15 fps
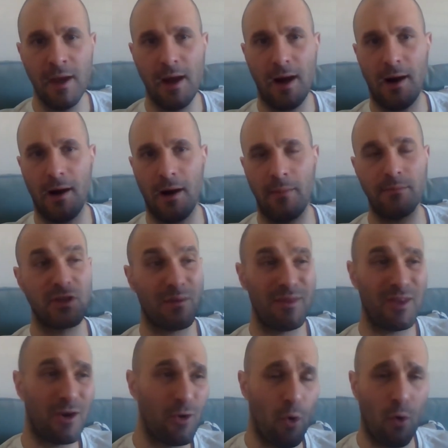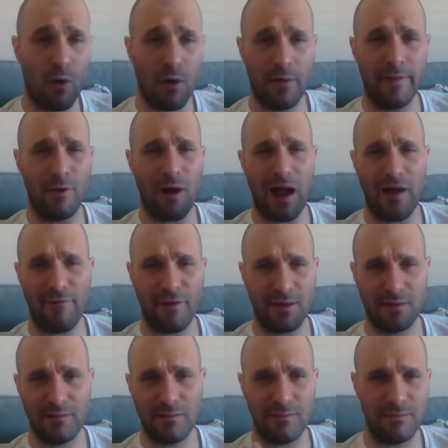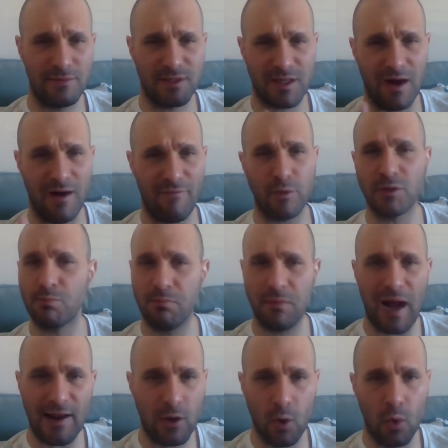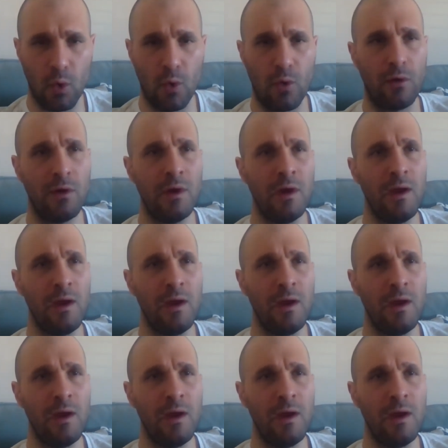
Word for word: Um, some of the gore and the graphic stuff was kind of cool.